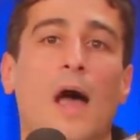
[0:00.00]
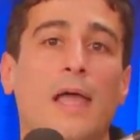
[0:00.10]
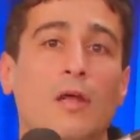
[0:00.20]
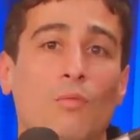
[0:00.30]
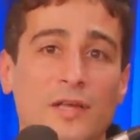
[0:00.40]

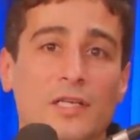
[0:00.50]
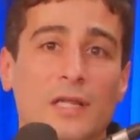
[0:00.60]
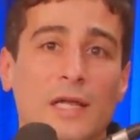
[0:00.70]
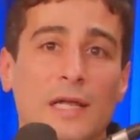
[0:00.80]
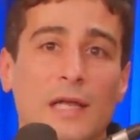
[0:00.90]
He
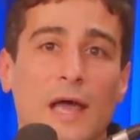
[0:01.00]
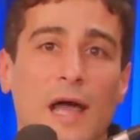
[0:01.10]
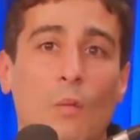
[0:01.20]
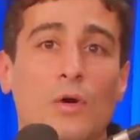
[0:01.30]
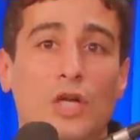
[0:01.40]
recently
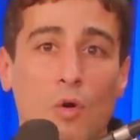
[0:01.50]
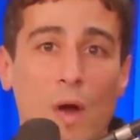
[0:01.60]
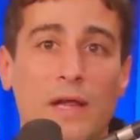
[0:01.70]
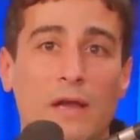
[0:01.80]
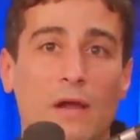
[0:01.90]
was
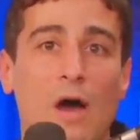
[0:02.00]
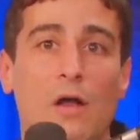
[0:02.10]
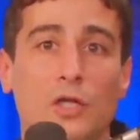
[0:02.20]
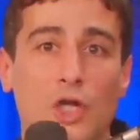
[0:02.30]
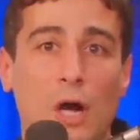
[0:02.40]
acquitted on
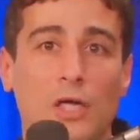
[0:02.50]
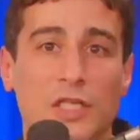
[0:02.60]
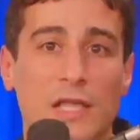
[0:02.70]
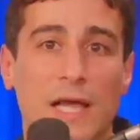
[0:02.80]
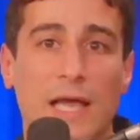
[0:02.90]
all
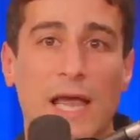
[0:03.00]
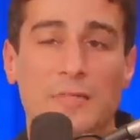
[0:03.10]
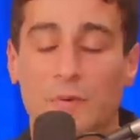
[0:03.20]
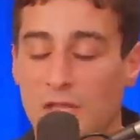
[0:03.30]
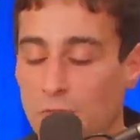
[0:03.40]
charges in that
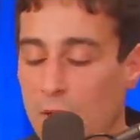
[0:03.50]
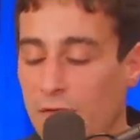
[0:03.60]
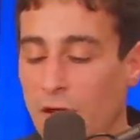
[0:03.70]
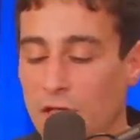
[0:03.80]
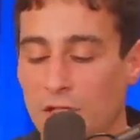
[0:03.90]
case. But these
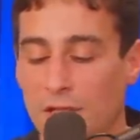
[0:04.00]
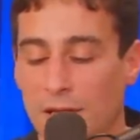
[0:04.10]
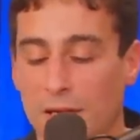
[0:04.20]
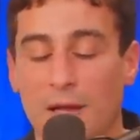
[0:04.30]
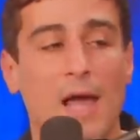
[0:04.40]
revelations
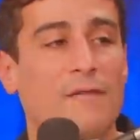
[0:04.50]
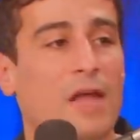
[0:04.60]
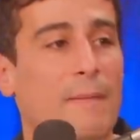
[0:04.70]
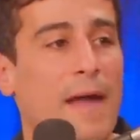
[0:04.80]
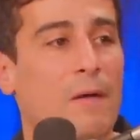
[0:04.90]
that have
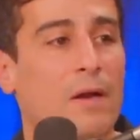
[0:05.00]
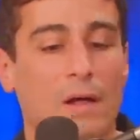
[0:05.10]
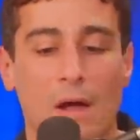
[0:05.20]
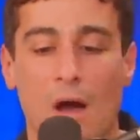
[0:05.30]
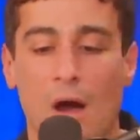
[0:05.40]
come out
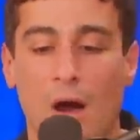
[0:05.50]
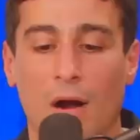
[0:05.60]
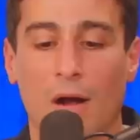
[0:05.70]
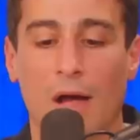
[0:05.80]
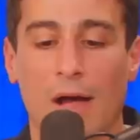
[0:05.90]

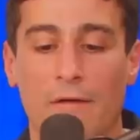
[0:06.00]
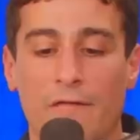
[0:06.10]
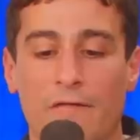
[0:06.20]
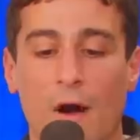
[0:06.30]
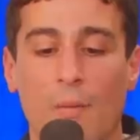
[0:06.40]
are
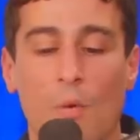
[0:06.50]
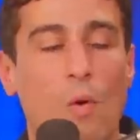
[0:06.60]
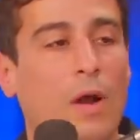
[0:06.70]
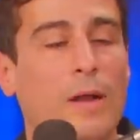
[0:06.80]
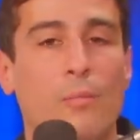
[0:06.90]
far
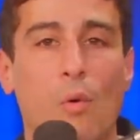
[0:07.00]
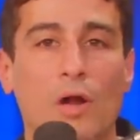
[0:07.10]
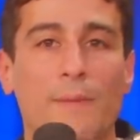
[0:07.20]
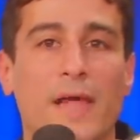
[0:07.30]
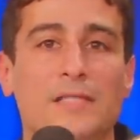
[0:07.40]
more
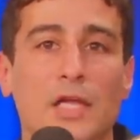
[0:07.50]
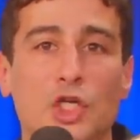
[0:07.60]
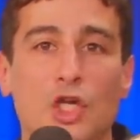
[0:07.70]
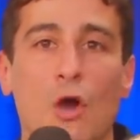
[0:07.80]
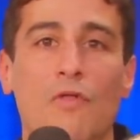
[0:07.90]
important because they
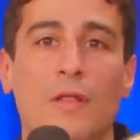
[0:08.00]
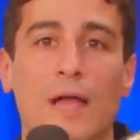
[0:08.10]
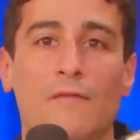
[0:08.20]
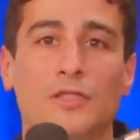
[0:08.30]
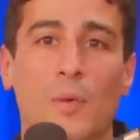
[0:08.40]
show the
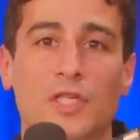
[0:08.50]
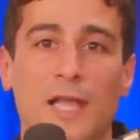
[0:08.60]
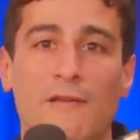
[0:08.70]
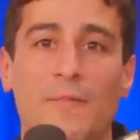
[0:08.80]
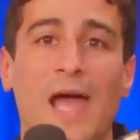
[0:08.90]
level to which
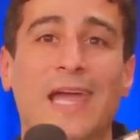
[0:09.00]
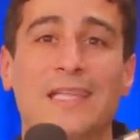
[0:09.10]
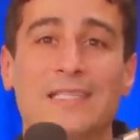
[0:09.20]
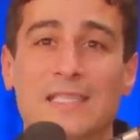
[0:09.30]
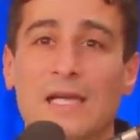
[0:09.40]
the FBI
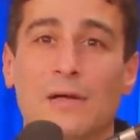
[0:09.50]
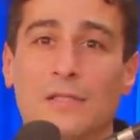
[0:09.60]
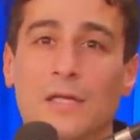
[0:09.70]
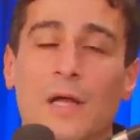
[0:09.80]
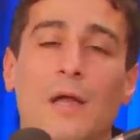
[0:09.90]

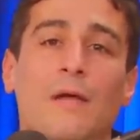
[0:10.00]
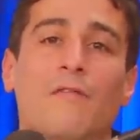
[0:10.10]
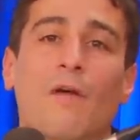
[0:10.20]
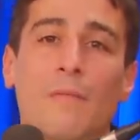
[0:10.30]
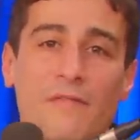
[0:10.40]
concealed
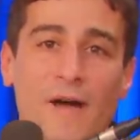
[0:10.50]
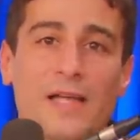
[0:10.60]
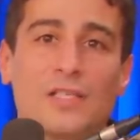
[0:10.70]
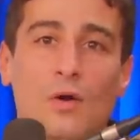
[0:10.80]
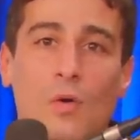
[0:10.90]
from the
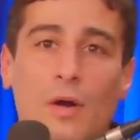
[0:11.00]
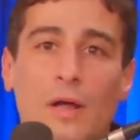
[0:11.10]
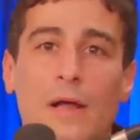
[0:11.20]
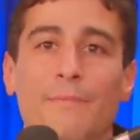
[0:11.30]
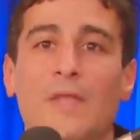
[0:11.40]
FISA court
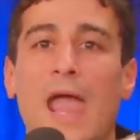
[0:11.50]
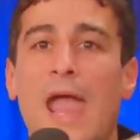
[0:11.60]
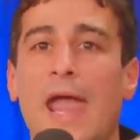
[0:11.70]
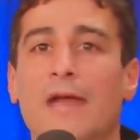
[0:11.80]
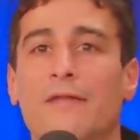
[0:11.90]

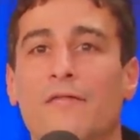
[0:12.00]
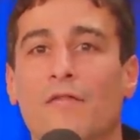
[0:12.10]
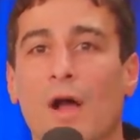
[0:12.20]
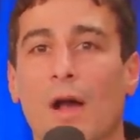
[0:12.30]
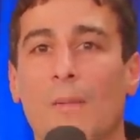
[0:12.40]
and
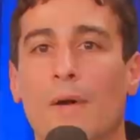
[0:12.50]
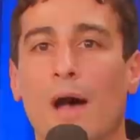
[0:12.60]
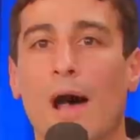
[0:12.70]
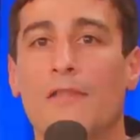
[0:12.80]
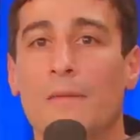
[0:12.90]
from
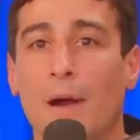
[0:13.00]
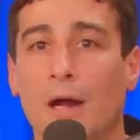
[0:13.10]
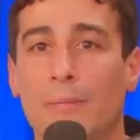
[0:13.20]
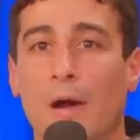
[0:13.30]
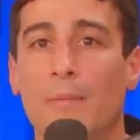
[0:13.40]
the
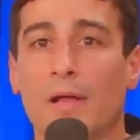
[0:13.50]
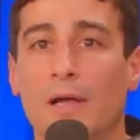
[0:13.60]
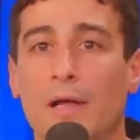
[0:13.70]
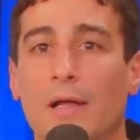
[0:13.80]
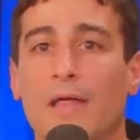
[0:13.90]
American
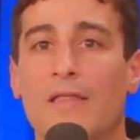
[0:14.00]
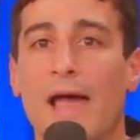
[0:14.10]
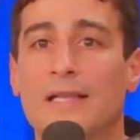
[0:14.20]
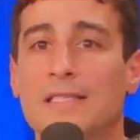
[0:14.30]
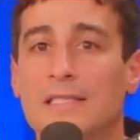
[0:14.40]
public
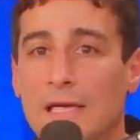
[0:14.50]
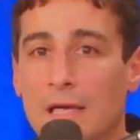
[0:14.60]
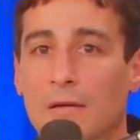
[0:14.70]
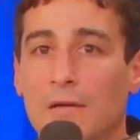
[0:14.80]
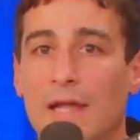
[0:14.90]
that
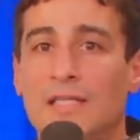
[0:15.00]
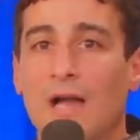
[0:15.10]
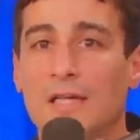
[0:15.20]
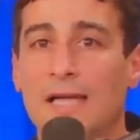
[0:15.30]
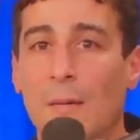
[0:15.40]
Steele and his
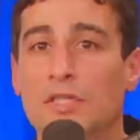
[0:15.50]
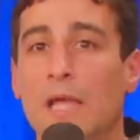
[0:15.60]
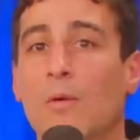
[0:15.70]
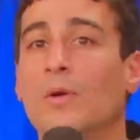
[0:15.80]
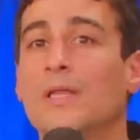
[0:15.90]
dossier, which
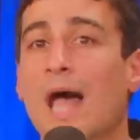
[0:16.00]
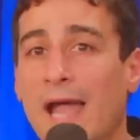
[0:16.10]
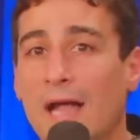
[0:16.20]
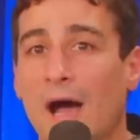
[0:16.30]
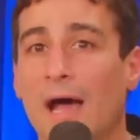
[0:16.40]
they were
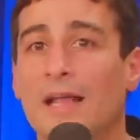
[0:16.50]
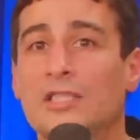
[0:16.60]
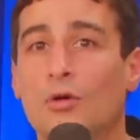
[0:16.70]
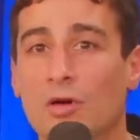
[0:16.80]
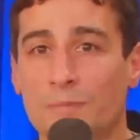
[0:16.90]
relying on
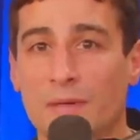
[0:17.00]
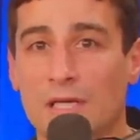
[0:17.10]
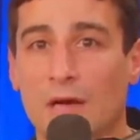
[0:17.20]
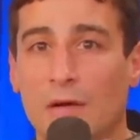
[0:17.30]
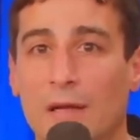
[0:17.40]
as source
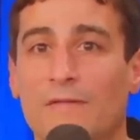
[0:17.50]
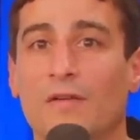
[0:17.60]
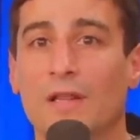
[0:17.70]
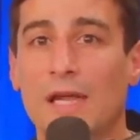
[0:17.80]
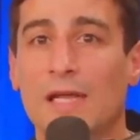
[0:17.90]
material and
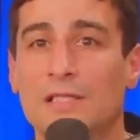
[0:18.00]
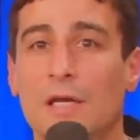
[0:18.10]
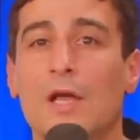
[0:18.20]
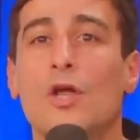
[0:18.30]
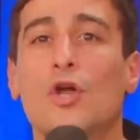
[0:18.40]
for leads,
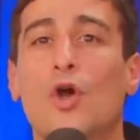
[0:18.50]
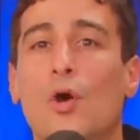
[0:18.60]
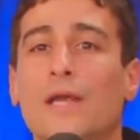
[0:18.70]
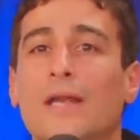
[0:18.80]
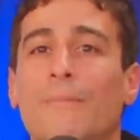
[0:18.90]

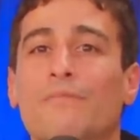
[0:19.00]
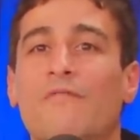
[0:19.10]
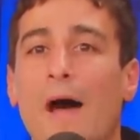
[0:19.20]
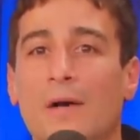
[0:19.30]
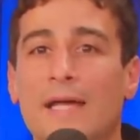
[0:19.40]
couldn't
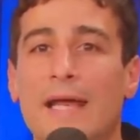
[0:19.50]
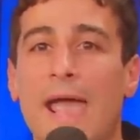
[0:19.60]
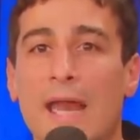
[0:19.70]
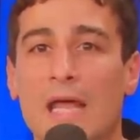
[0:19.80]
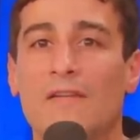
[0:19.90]
validate
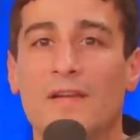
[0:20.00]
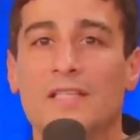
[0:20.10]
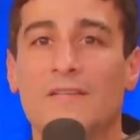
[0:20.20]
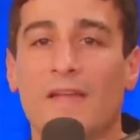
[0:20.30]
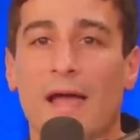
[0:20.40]
any of
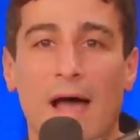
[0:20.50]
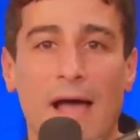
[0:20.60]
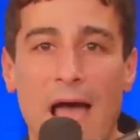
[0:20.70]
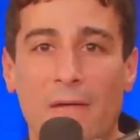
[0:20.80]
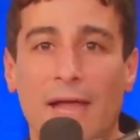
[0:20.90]
his
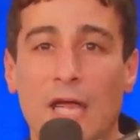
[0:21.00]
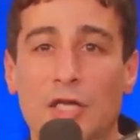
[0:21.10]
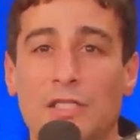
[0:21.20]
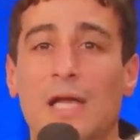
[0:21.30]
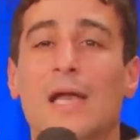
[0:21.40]

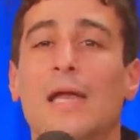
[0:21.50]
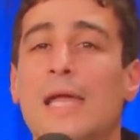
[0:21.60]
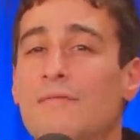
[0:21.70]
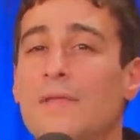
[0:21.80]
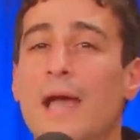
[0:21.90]
allegations,
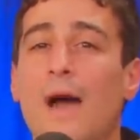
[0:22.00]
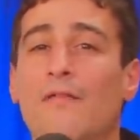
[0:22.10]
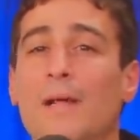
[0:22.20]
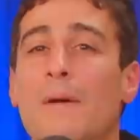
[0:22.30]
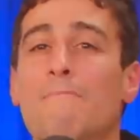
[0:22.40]
even when they
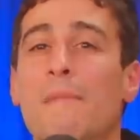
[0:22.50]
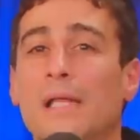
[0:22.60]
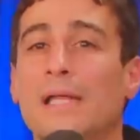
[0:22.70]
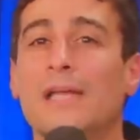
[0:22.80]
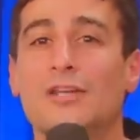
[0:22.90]
offered him $1
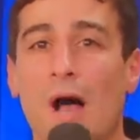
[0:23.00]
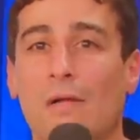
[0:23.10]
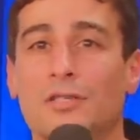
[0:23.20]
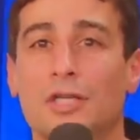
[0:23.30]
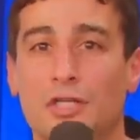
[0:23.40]
million
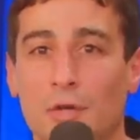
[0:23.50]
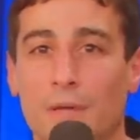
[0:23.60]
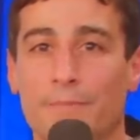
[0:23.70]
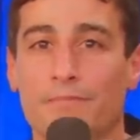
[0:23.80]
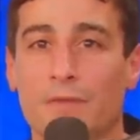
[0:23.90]
to do it.